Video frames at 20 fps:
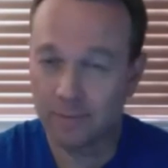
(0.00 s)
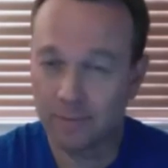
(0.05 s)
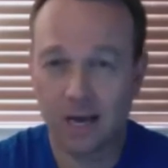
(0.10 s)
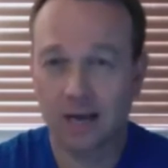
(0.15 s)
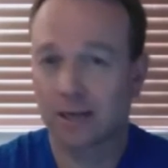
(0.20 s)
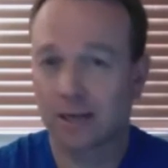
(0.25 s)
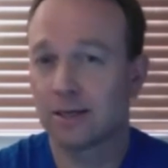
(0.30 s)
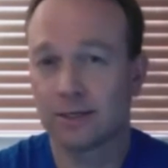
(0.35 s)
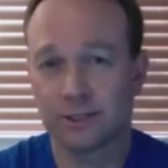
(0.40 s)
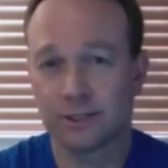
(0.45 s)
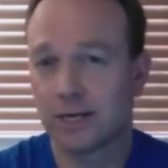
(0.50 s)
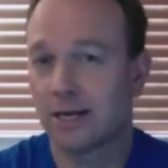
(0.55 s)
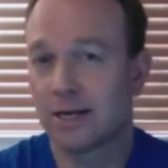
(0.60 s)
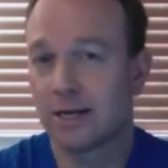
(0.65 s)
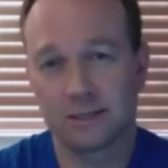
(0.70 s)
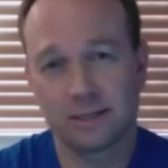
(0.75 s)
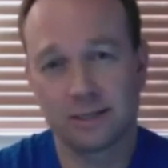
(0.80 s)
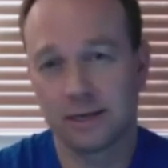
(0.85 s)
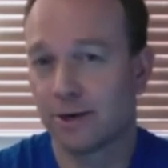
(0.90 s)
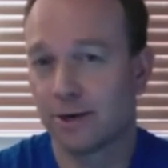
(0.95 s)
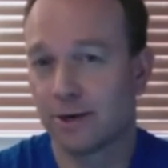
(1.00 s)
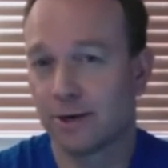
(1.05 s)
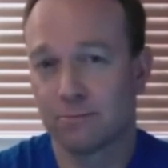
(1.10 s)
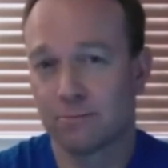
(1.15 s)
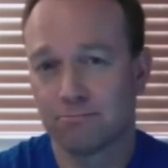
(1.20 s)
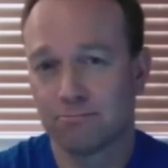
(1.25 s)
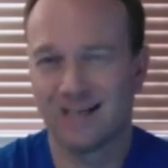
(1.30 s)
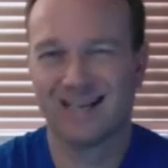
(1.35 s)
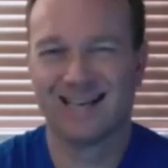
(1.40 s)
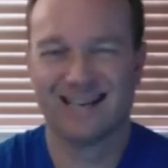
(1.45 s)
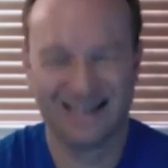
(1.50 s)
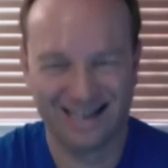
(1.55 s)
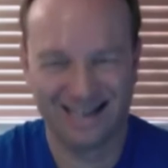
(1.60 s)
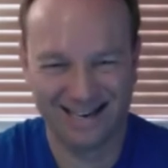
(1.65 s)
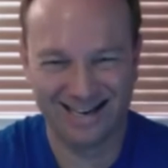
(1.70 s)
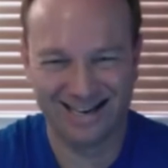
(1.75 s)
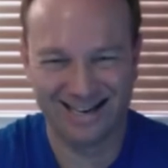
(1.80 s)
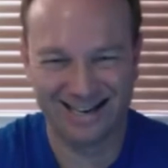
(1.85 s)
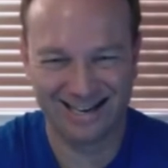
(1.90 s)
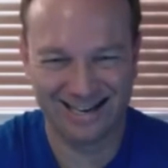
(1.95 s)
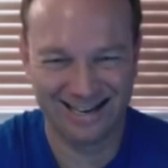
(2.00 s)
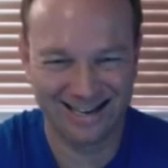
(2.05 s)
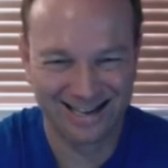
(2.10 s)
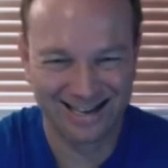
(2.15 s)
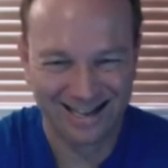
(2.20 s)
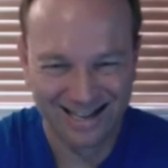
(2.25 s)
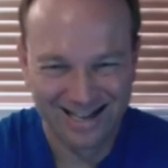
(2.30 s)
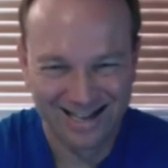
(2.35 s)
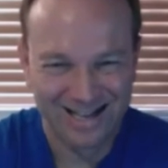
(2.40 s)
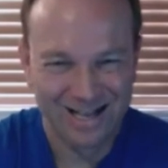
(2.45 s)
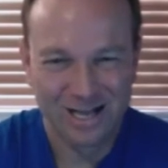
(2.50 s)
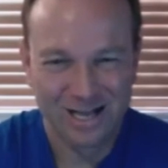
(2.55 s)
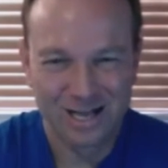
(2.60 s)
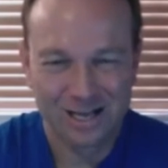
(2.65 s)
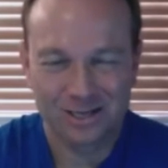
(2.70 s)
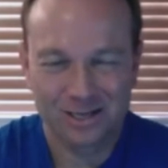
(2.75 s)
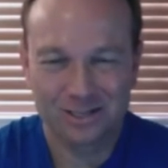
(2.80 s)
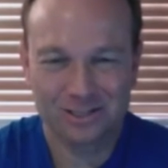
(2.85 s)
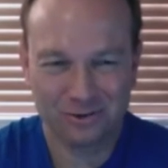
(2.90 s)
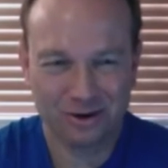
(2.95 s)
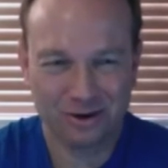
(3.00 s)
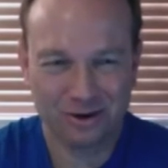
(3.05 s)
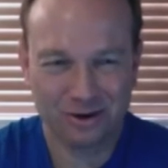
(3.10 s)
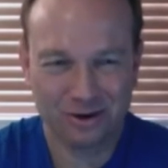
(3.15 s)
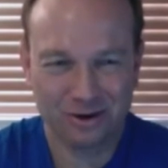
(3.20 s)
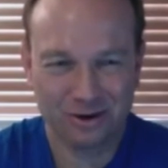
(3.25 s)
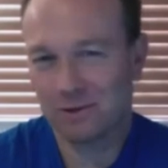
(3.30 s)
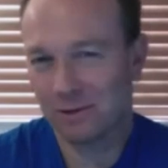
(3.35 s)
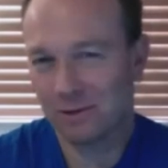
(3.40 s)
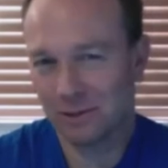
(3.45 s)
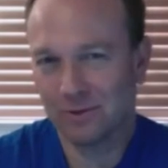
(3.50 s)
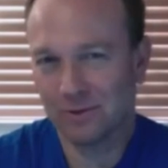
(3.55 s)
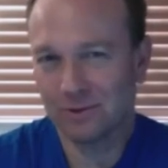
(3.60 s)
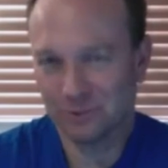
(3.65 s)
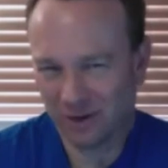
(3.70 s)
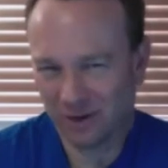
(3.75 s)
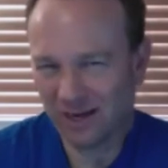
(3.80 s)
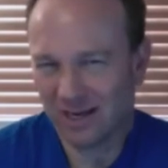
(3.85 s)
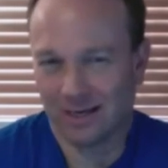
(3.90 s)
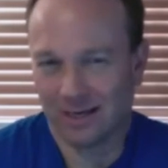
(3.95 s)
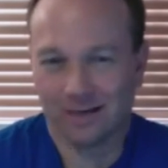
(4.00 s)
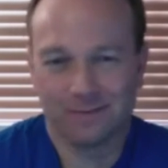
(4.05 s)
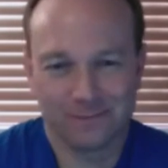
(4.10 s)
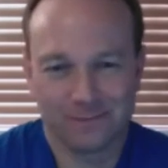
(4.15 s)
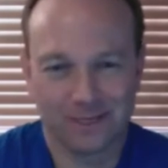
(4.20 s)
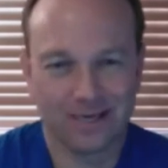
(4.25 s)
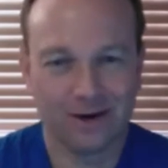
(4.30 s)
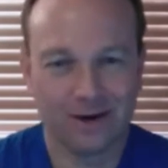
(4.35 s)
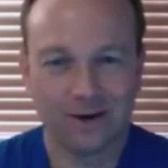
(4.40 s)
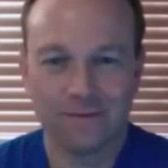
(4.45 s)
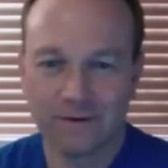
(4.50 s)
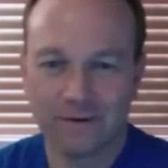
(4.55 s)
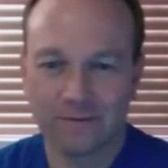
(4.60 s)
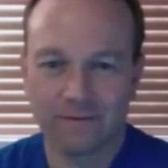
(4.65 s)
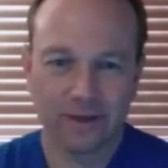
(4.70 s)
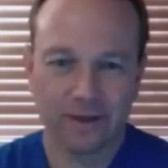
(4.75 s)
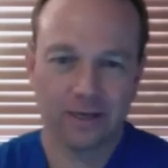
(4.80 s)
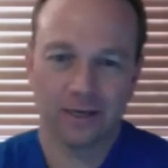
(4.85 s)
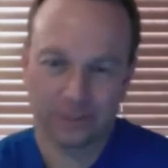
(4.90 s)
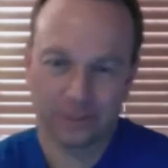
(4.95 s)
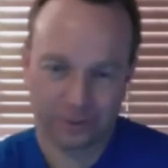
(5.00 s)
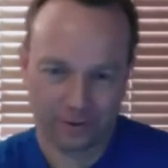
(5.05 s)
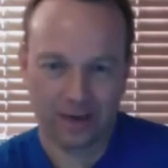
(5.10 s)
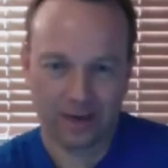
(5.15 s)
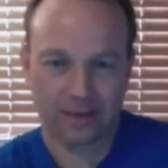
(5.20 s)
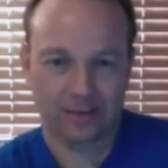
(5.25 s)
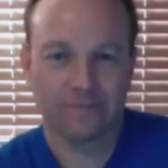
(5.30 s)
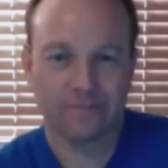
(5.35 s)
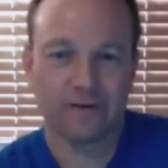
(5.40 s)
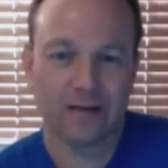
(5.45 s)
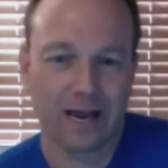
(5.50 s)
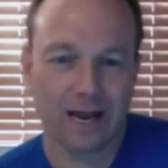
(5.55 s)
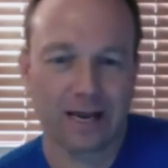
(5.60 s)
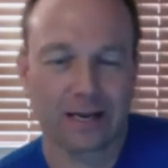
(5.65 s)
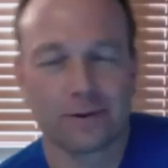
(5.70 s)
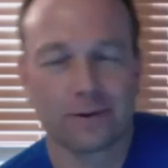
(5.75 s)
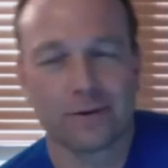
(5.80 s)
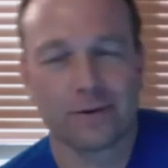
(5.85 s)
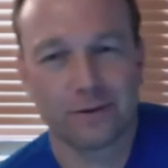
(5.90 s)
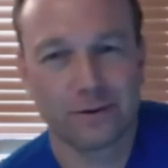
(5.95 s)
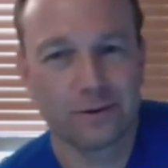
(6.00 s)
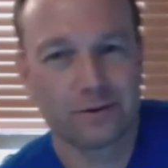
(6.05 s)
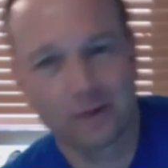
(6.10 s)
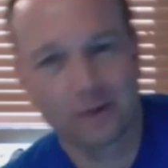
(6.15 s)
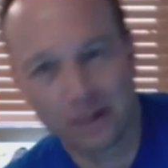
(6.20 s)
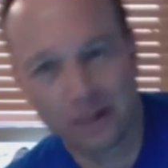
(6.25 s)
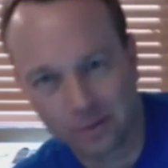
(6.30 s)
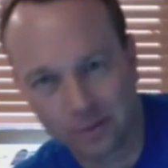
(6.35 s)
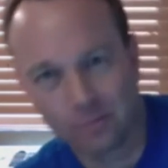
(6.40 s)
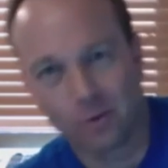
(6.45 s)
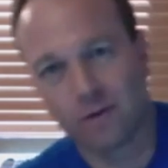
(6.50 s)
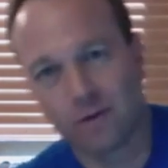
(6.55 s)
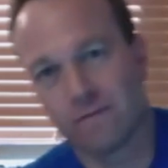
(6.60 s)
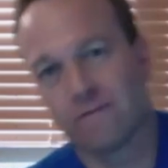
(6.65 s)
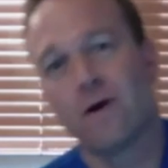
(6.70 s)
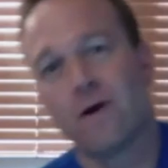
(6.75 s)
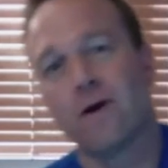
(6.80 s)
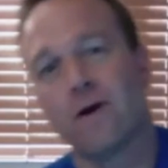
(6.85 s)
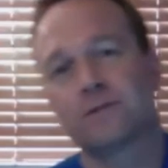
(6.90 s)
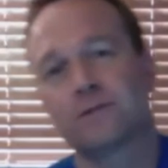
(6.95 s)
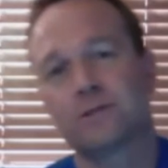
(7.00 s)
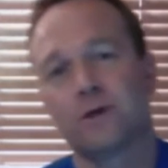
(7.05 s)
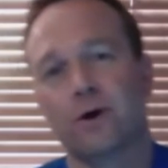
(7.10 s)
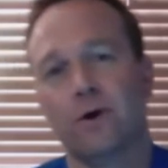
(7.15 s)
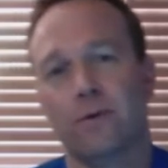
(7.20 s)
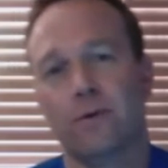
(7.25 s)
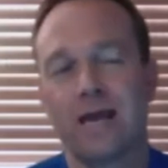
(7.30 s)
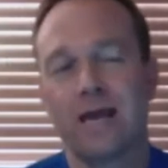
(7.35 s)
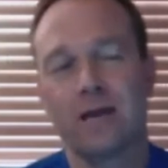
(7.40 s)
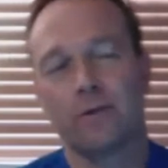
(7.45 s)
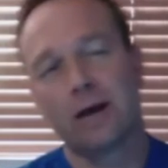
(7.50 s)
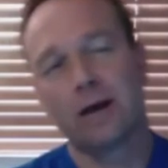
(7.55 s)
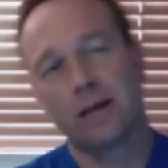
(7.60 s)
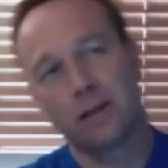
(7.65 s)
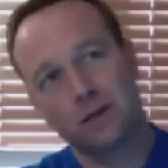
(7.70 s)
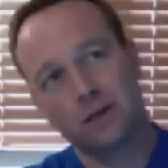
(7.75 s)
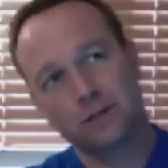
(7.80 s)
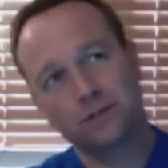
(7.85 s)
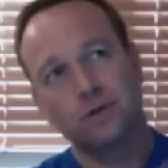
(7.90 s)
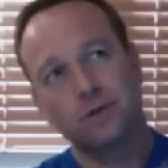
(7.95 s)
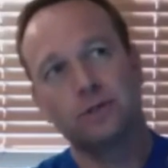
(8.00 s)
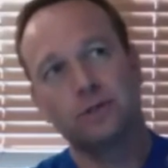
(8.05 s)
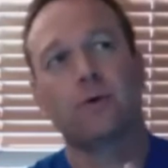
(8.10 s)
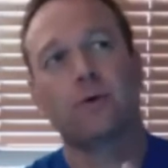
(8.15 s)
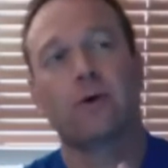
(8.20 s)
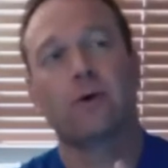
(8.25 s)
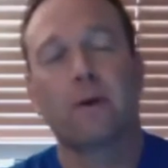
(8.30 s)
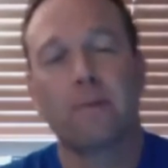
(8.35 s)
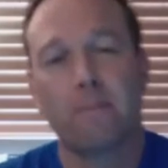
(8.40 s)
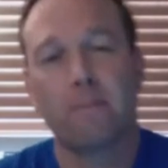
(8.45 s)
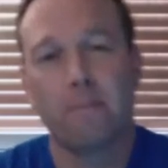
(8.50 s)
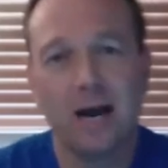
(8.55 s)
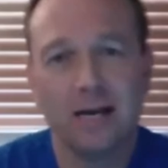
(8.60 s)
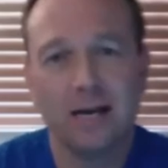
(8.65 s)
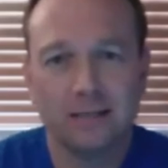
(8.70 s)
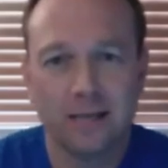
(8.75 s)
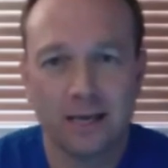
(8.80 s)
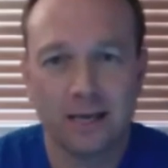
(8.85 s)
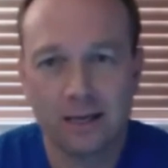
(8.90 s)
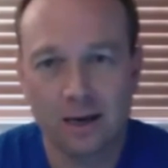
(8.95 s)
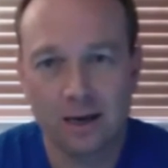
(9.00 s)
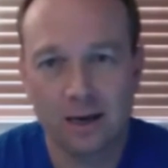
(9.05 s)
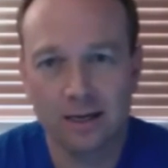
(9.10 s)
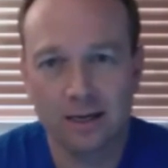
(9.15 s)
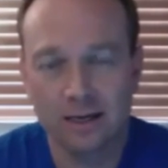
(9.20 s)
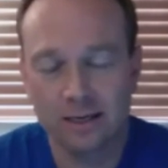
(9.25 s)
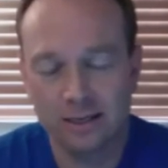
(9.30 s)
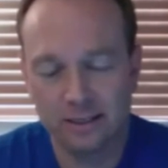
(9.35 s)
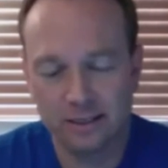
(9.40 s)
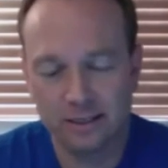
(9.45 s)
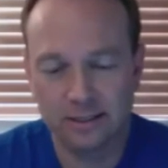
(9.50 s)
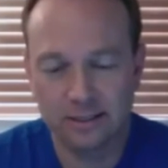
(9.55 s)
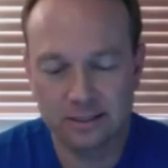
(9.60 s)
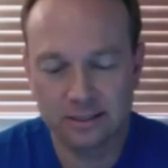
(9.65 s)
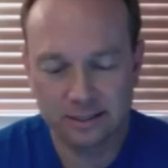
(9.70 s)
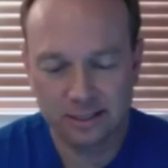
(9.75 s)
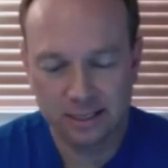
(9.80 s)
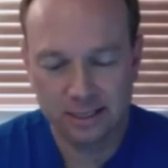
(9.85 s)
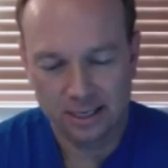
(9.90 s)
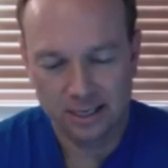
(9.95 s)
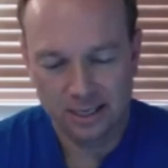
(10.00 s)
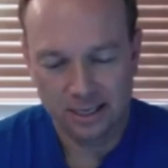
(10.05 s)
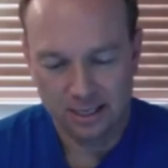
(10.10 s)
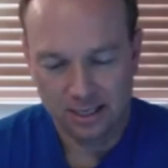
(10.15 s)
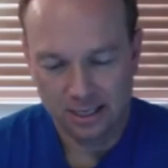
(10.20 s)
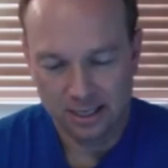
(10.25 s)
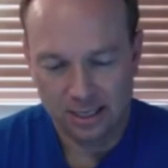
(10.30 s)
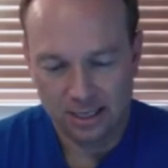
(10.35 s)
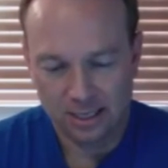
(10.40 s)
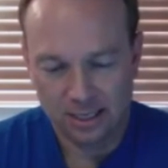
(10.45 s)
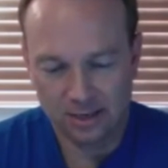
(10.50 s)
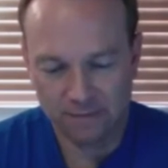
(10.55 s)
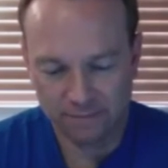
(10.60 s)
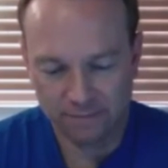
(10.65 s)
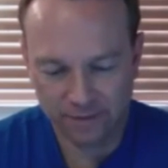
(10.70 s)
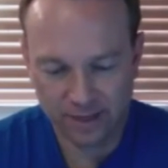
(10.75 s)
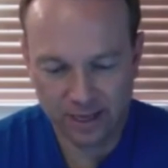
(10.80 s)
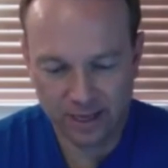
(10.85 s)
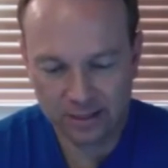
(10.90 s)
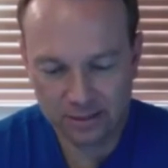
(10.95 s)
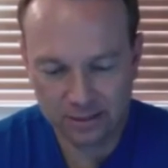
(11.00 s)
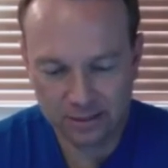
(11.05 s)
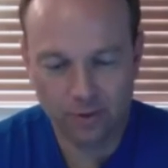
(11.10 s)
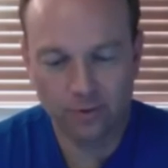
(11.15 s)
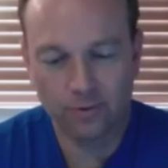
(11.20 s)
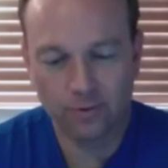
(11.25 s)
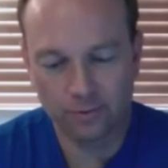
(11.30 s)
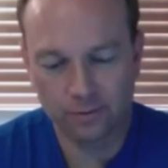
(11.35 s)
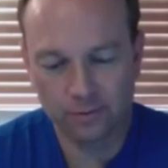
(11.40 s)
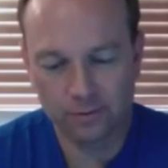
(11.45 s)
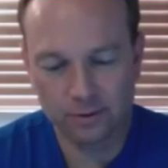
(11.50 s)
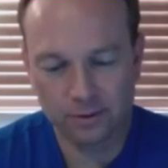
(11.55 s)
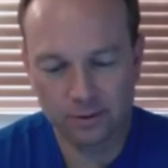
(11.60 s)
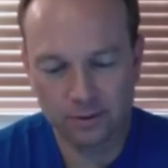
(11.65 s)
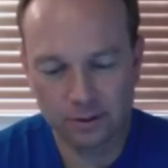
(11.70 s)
I'm not going to shed a tear because directives are a little tricky. You know, if you've written directive in Angular, there's a little more involved. So anyway, long story short, my take on it is if they don't